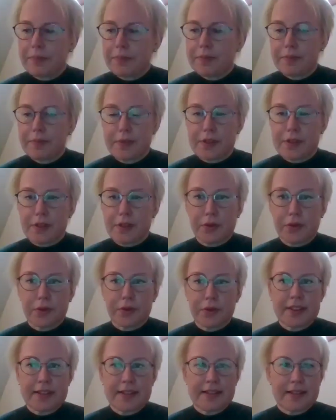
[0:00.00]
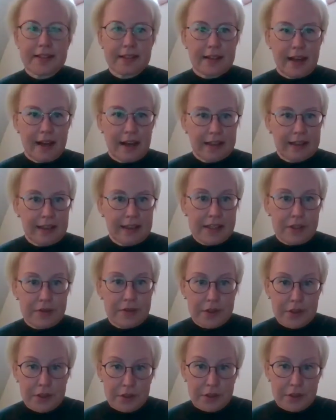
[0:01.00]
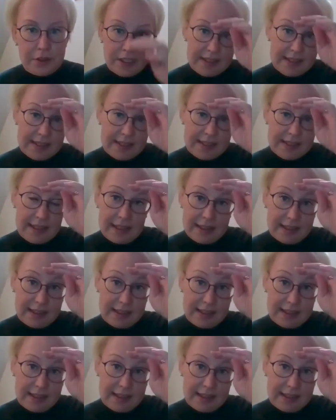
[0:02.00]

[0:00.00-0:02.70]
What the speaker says: So this class of students that